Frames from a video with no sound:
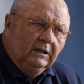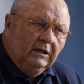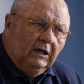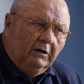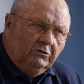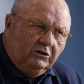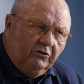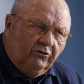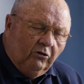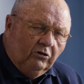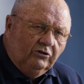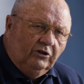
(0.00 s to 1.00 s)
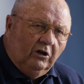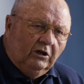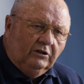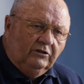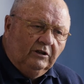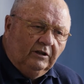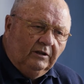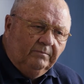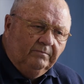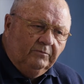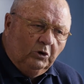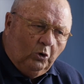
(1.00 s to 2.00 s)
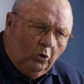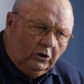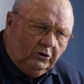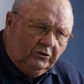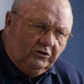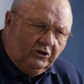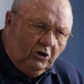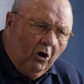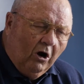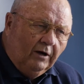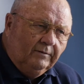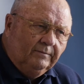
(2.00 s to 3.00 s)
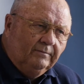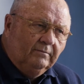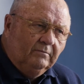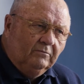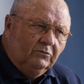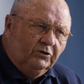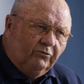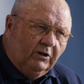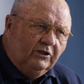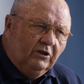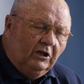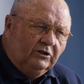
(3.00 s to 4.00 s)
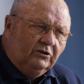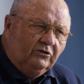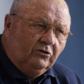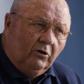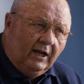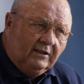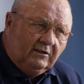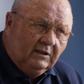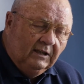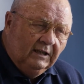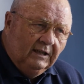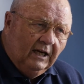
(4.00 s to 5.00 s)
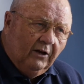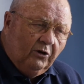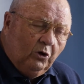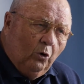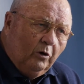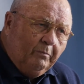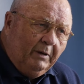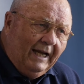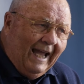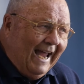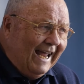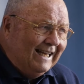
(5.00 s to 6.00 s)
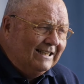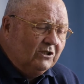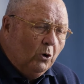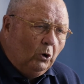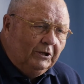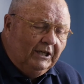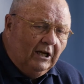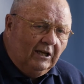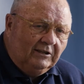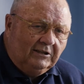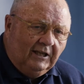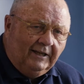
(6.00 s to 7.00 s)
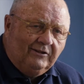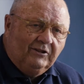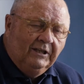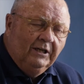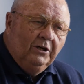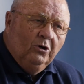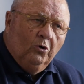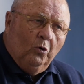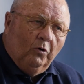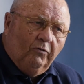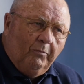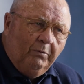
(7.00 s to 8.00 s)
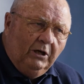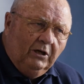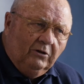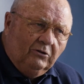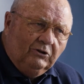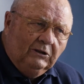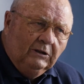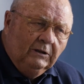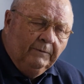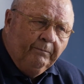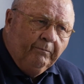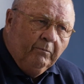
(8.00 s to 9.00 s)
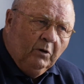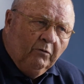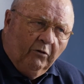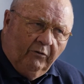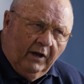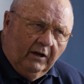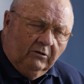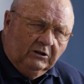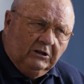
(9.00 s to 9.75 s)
I was the third judge, and the court could start with 3 judges, so that's how the court began. It's called the United States Court of Appeals for Veterans